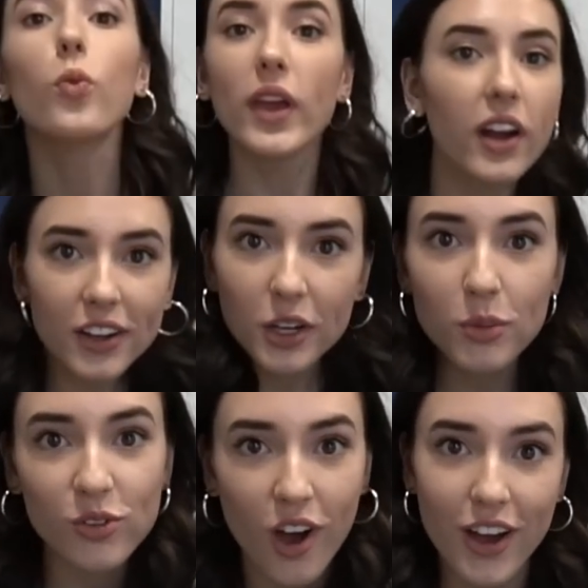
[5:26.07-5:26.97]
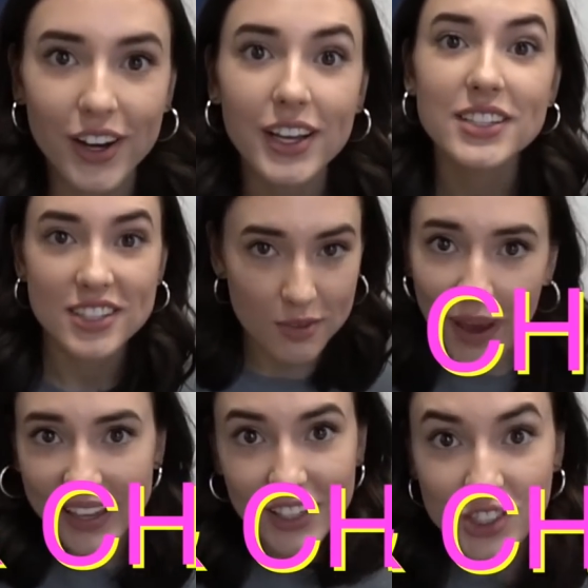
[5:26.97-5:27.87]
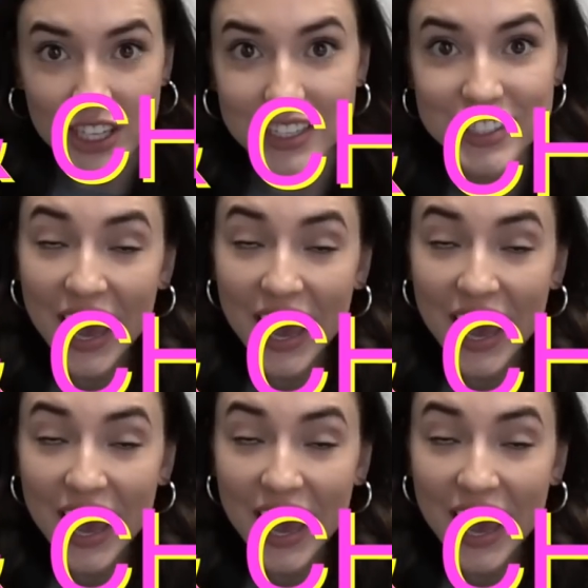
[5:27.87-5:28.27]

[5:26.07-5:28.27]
We are gonna move on to the mac and cheese.